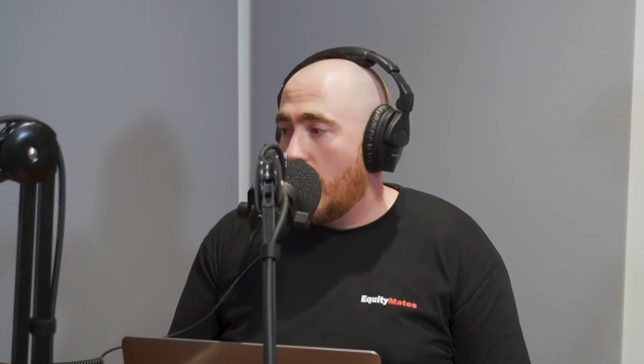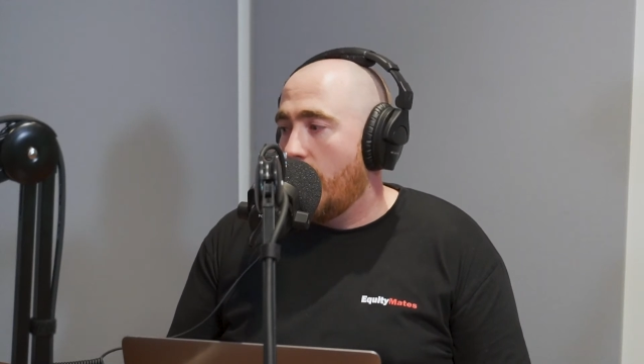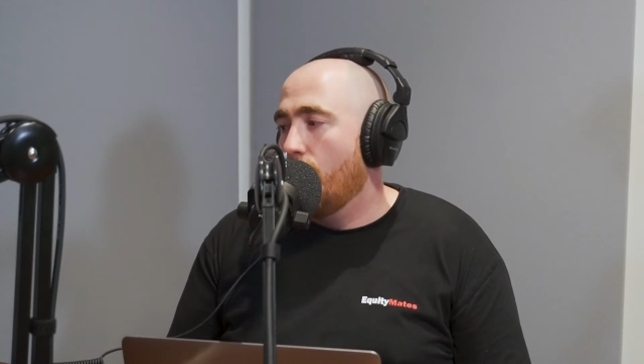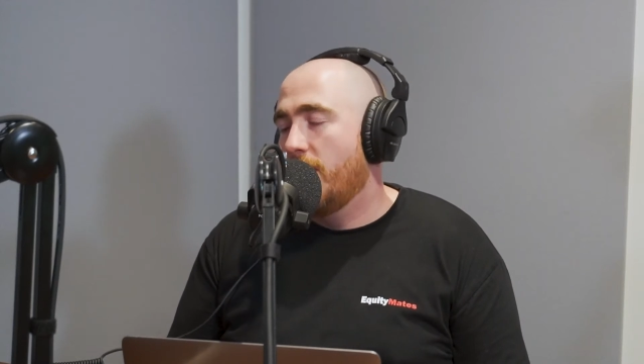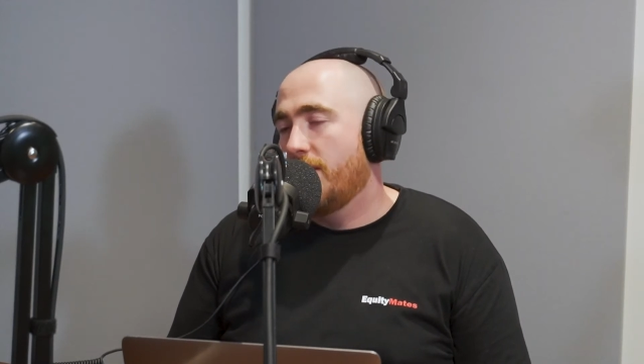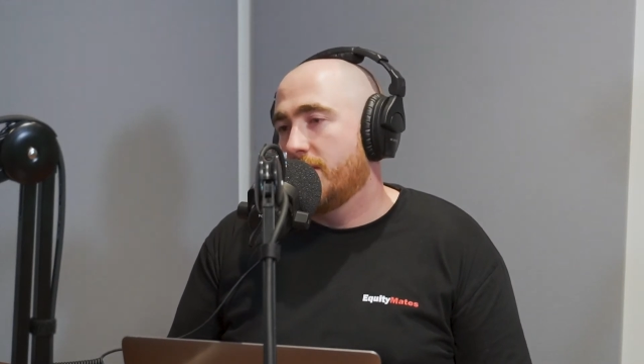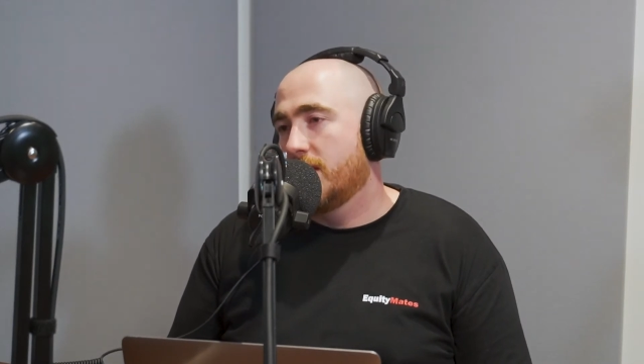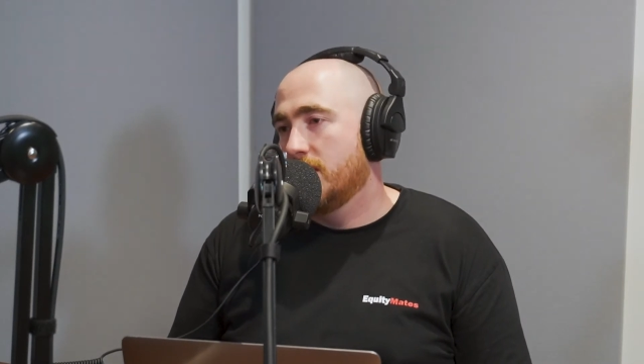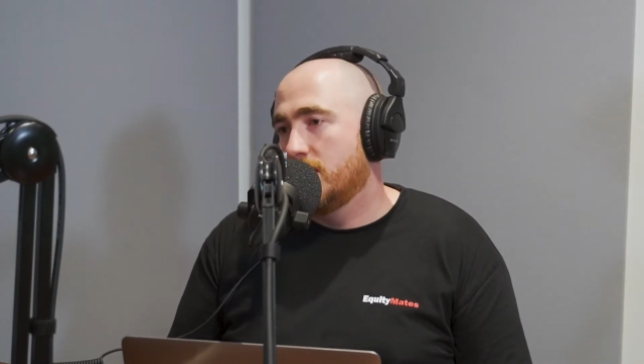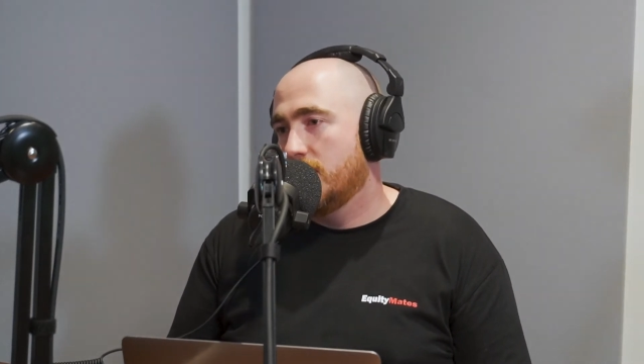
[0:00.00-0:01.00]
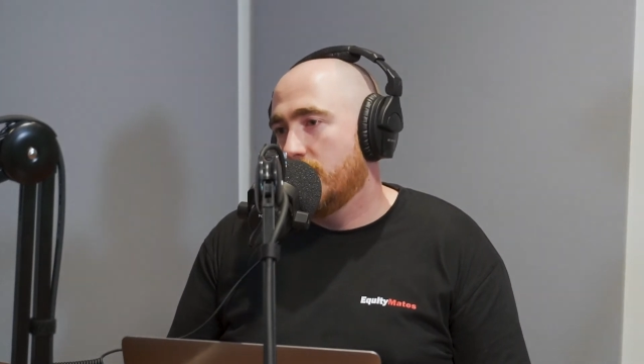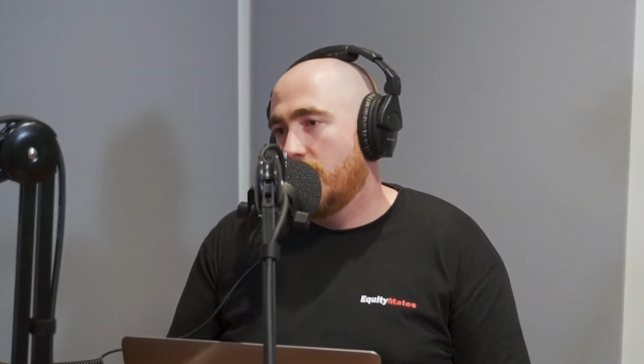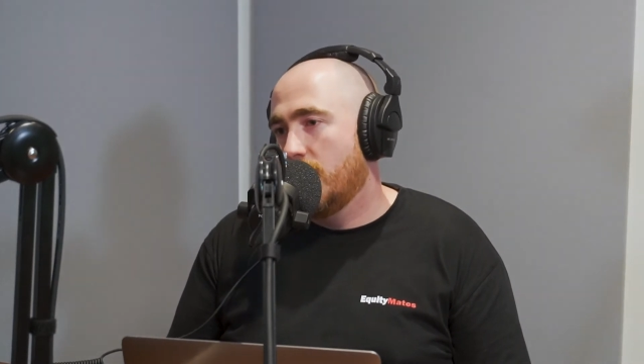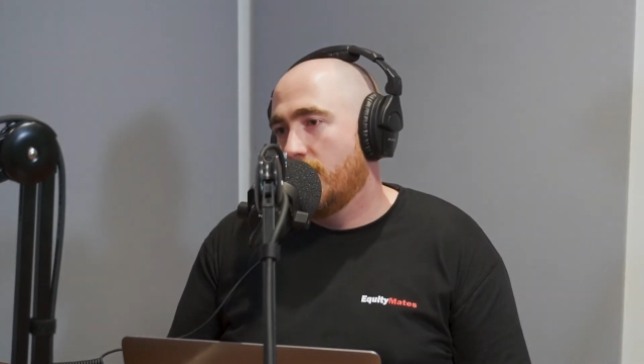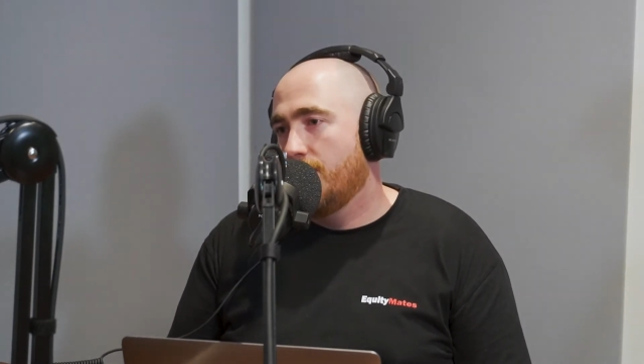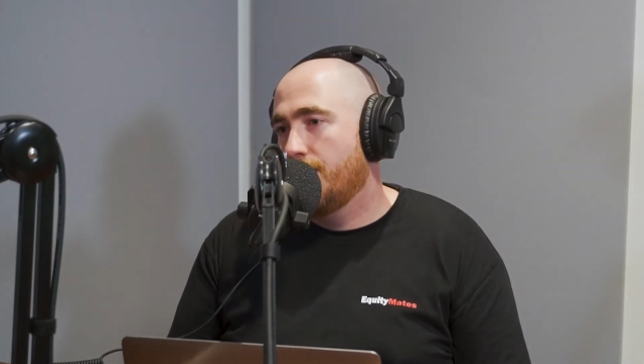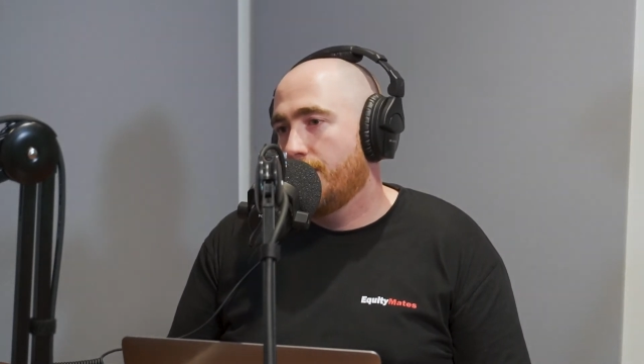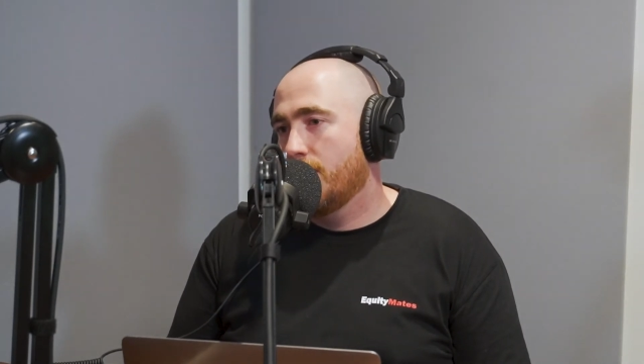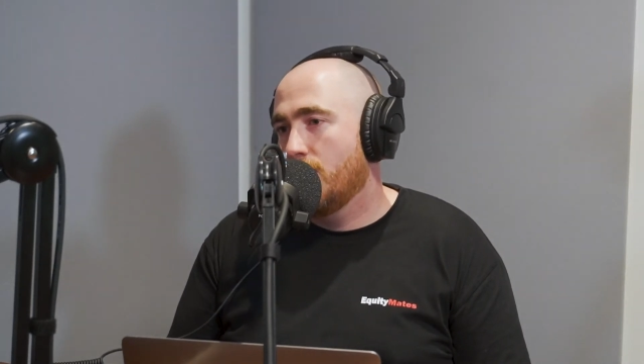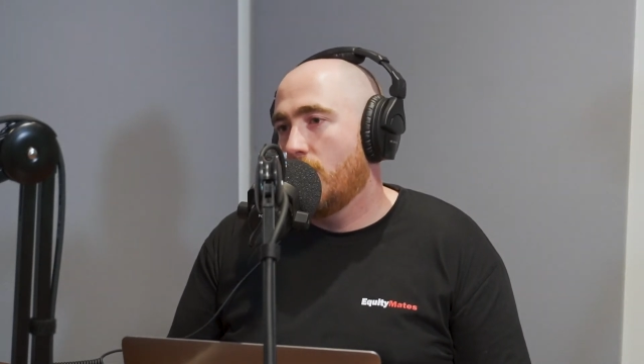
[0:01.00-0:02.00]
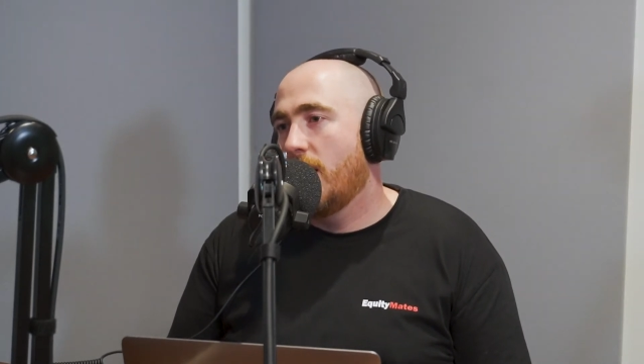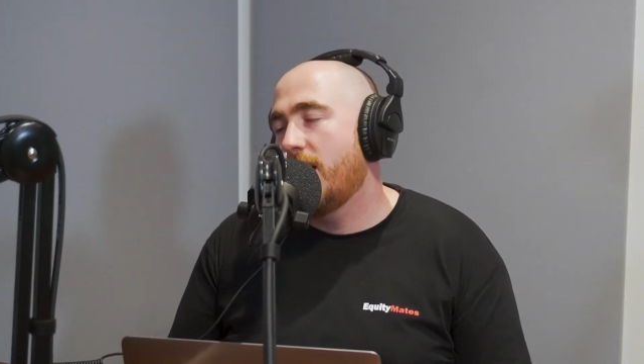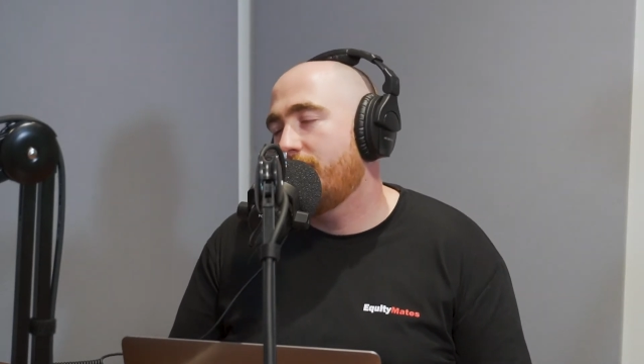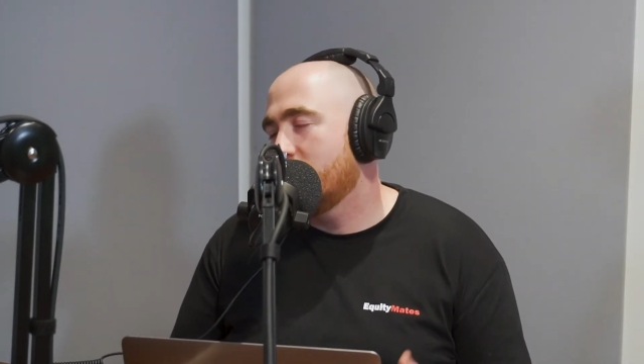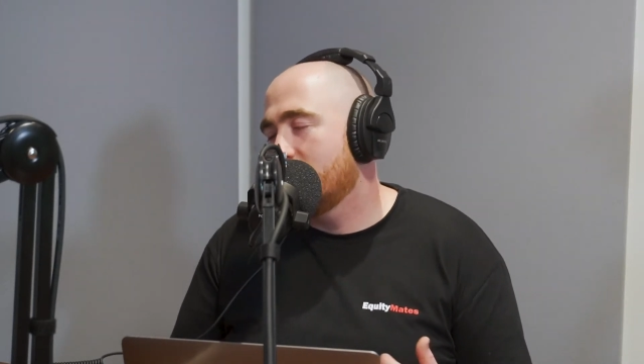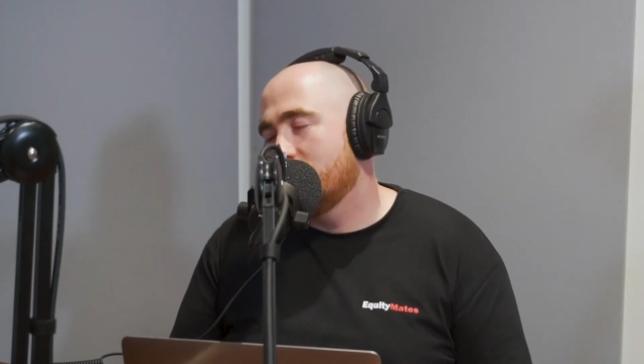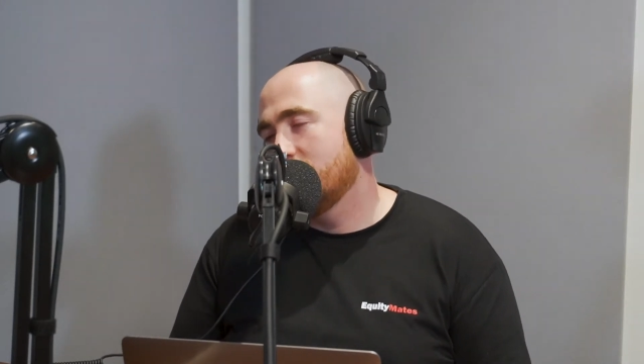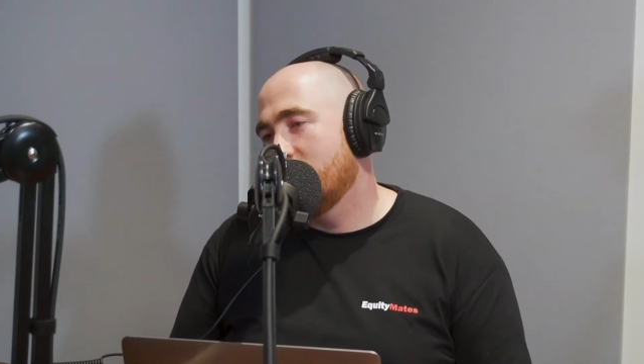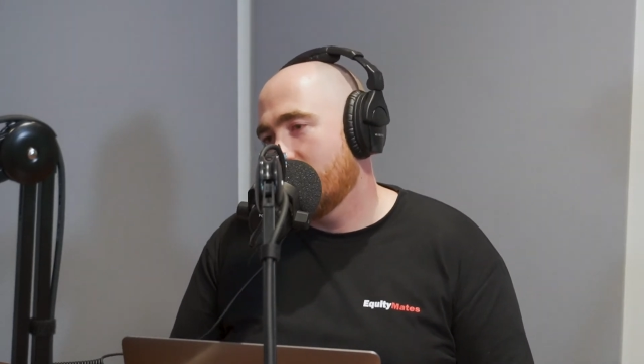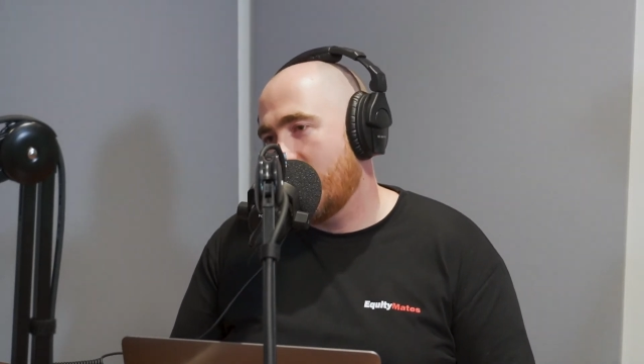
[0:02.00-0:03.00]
I'd have to consider the